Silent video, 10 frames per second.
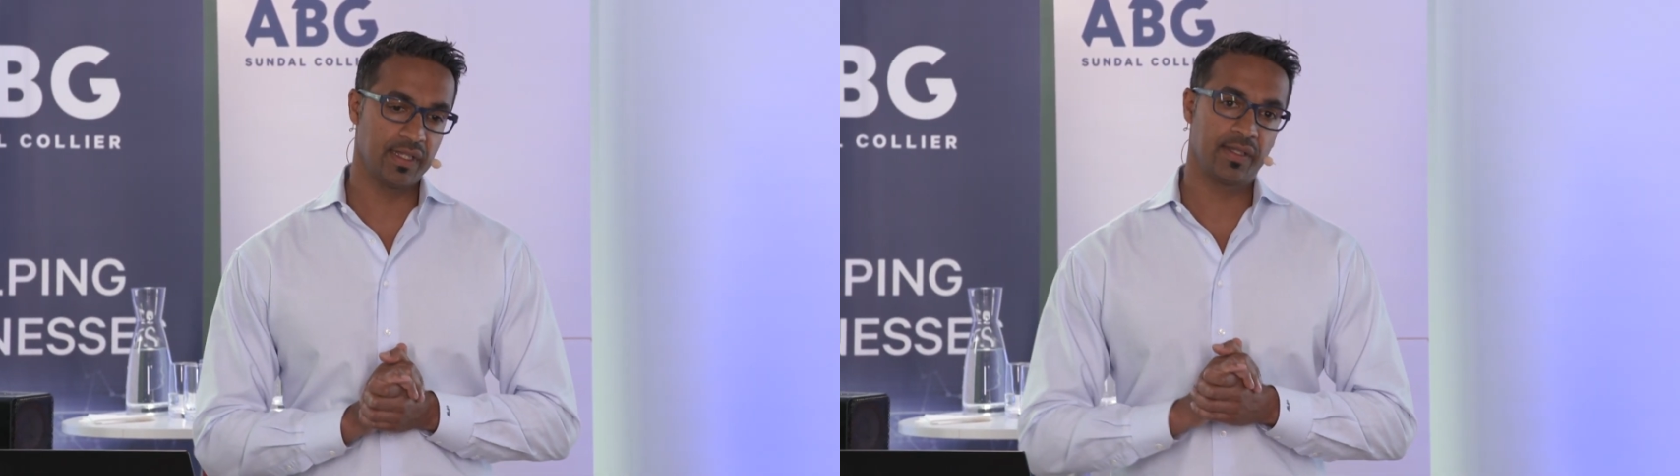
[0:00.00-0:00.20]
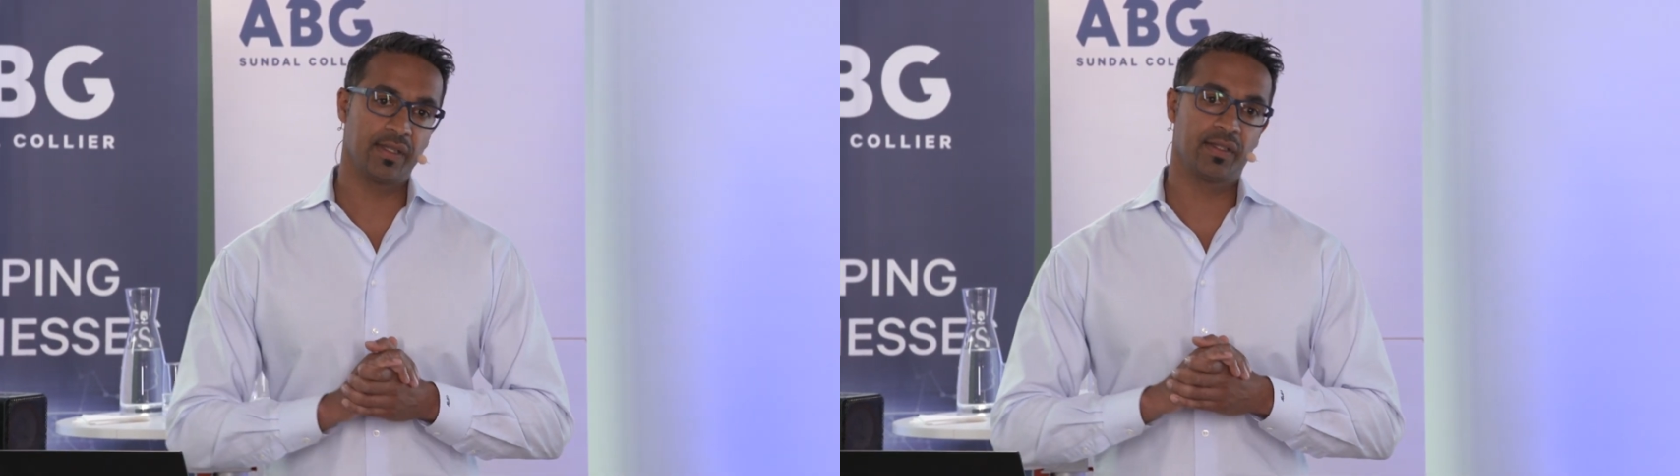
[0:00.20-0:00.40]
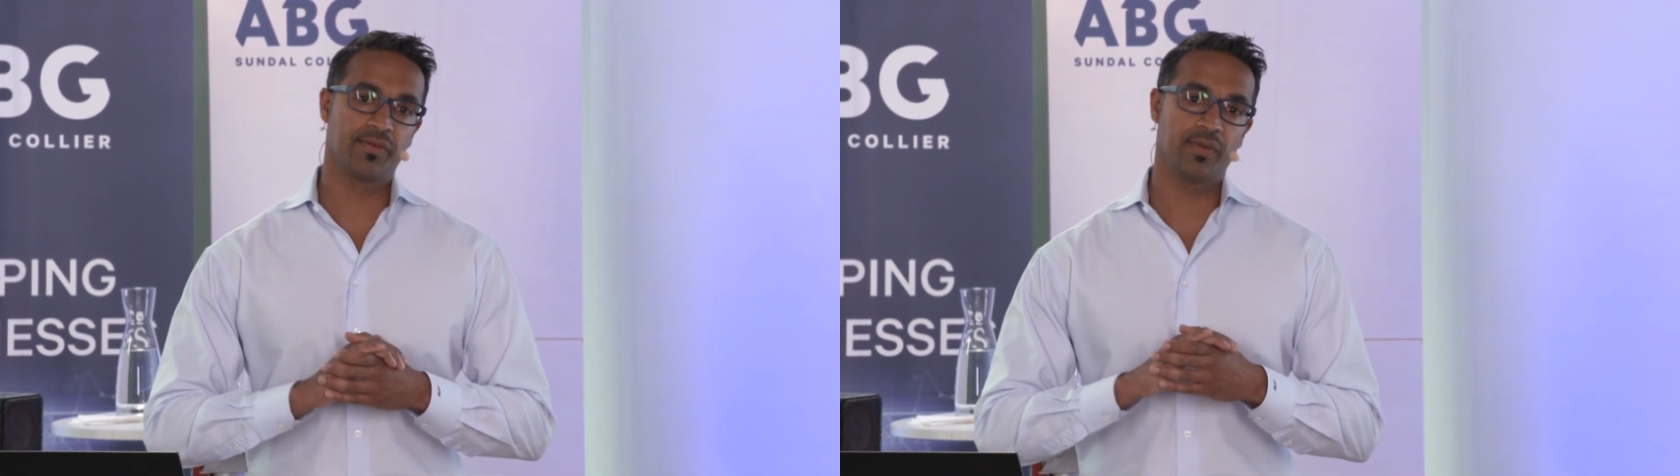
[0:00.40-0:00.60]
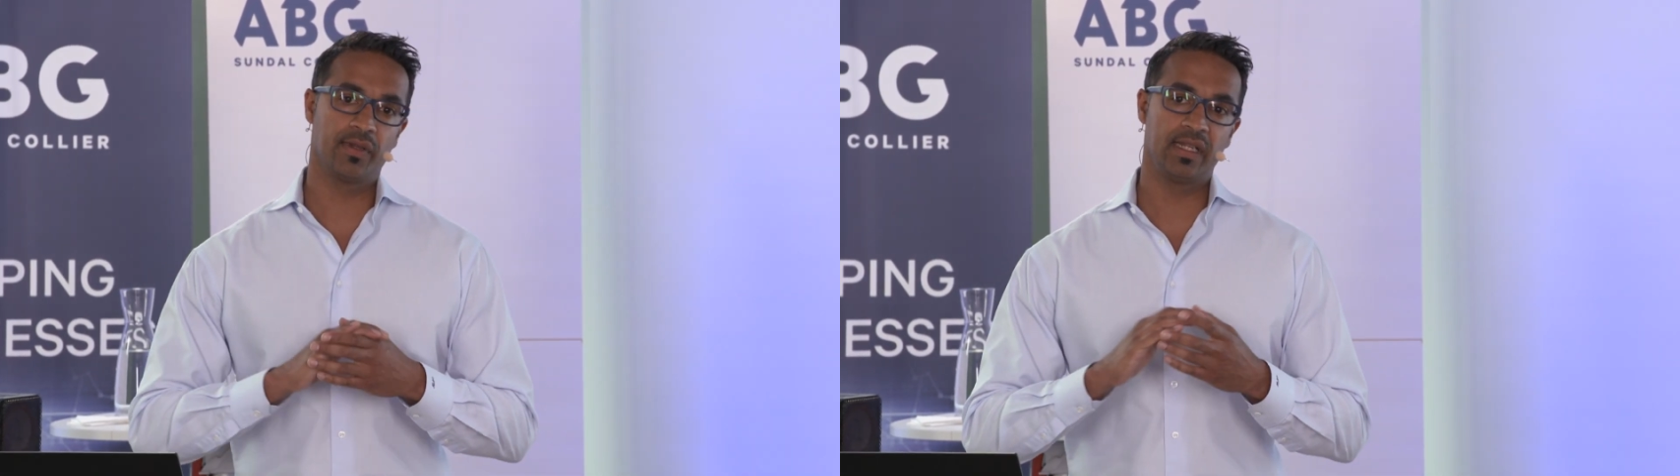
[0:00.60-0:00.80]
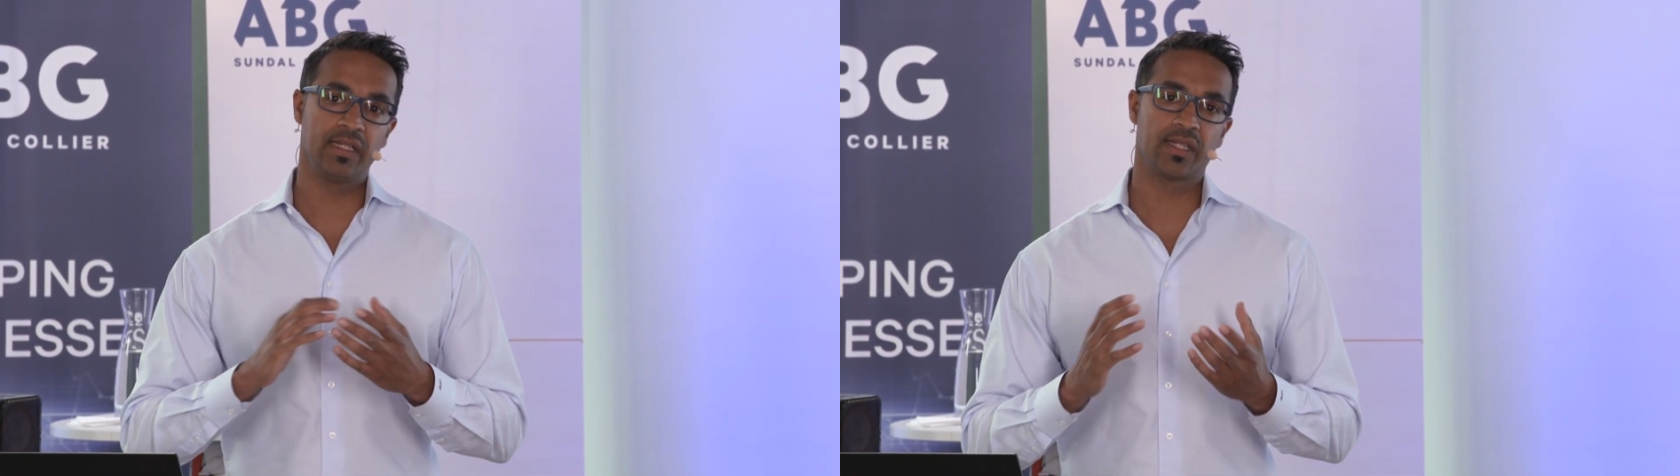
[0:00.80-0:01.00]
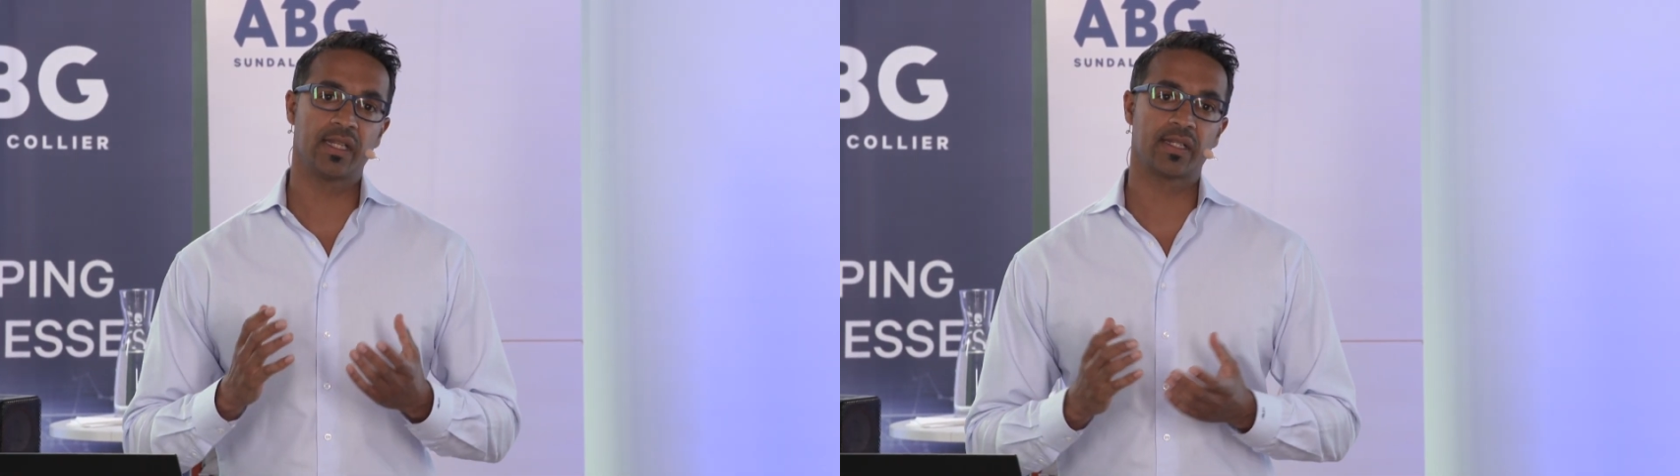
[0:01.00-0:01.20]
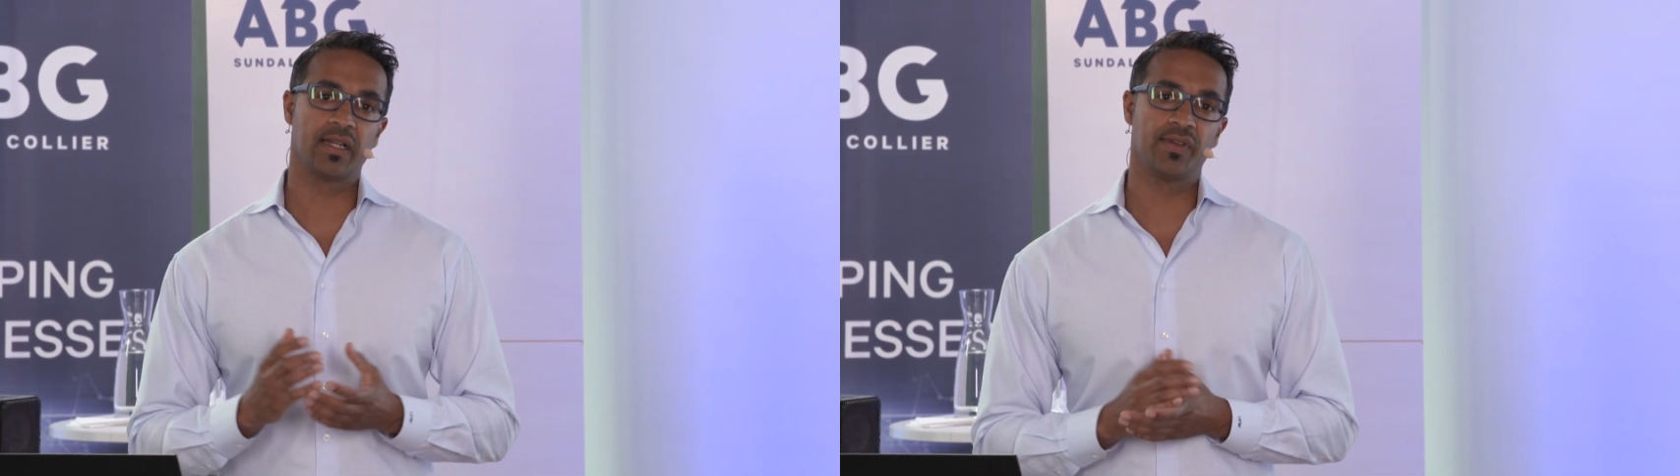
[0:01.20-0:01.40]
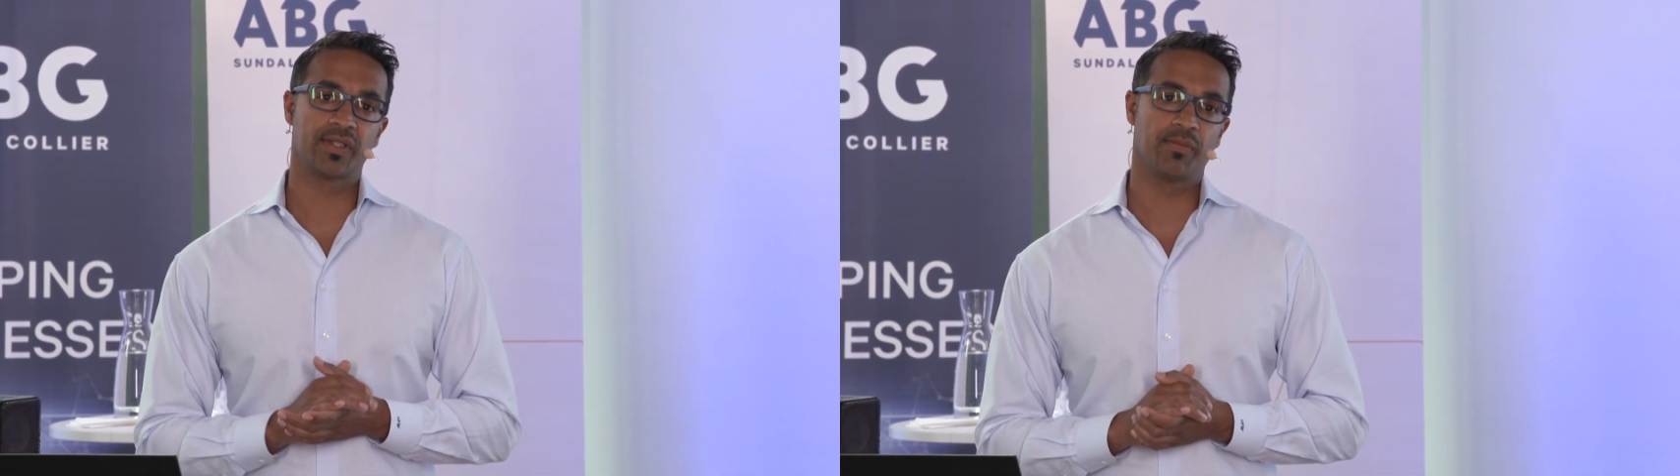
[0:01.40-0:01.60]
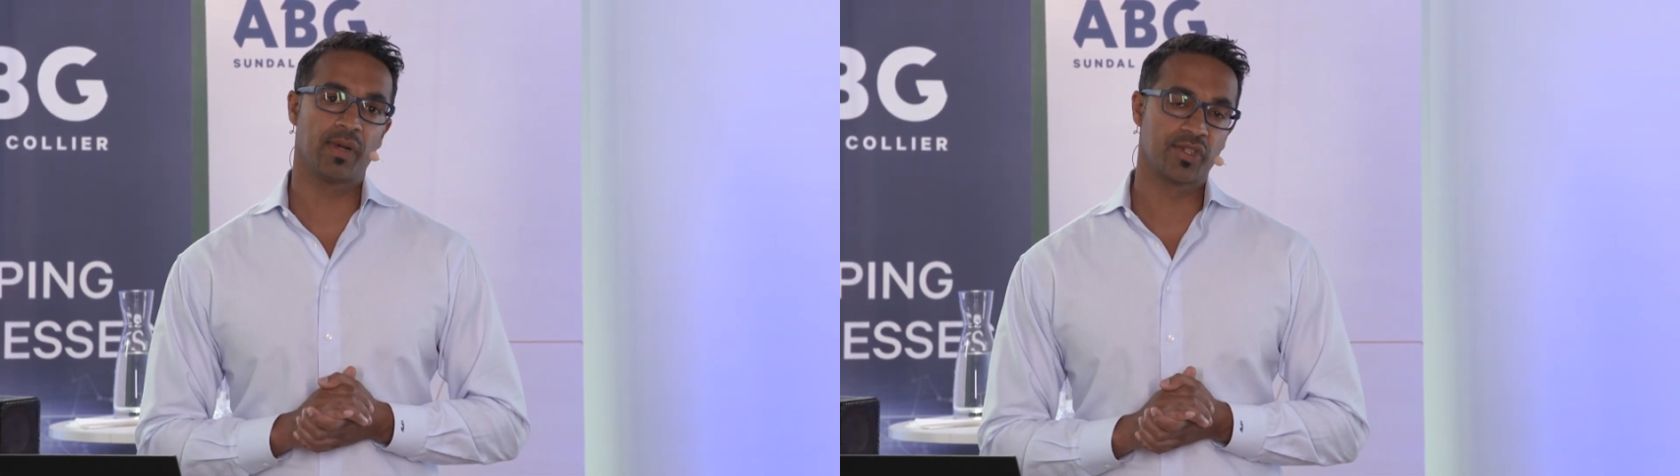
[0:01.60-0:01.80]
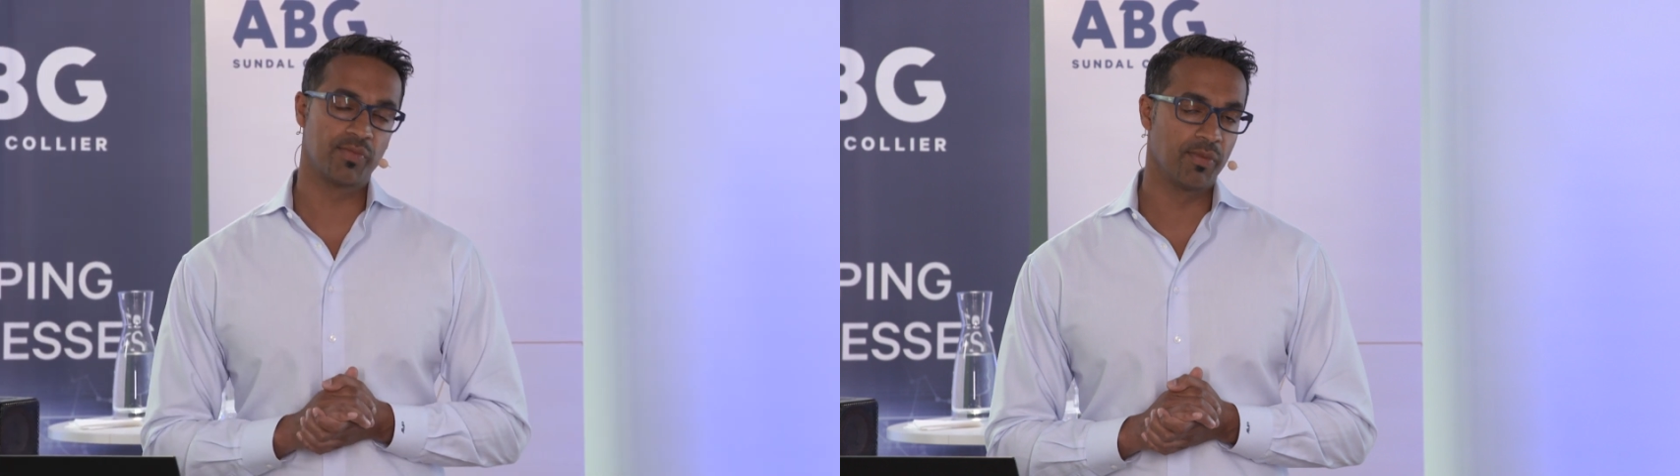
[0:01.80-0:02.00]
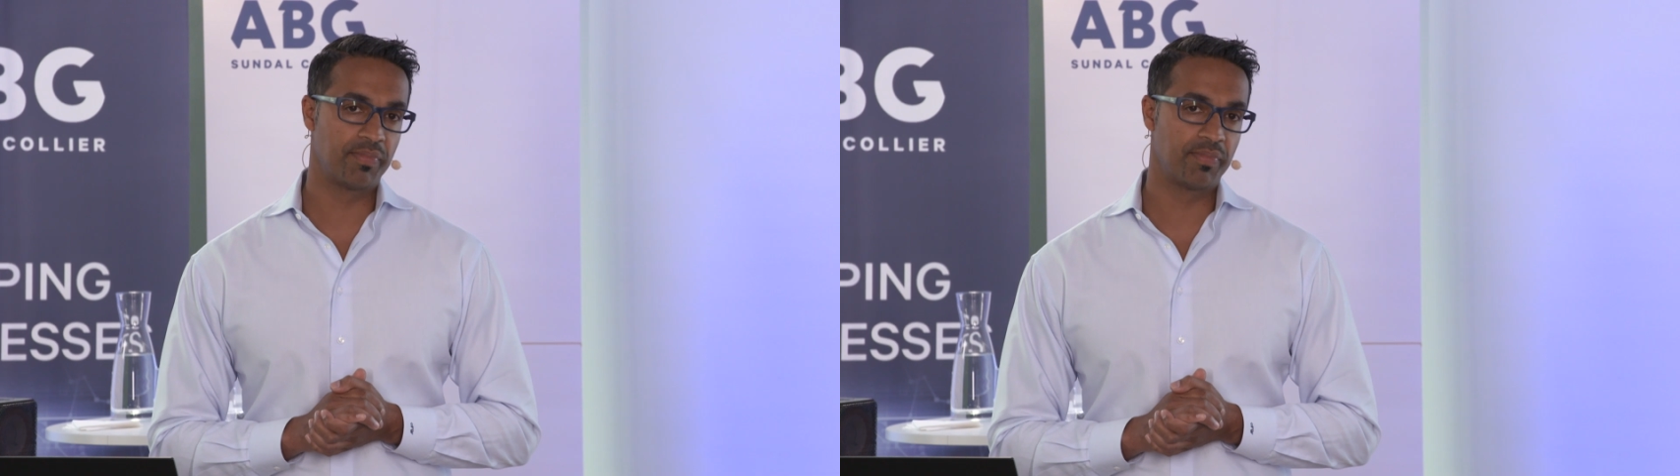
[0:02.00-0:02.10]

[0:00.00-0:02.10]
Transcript: The incidence levels are much more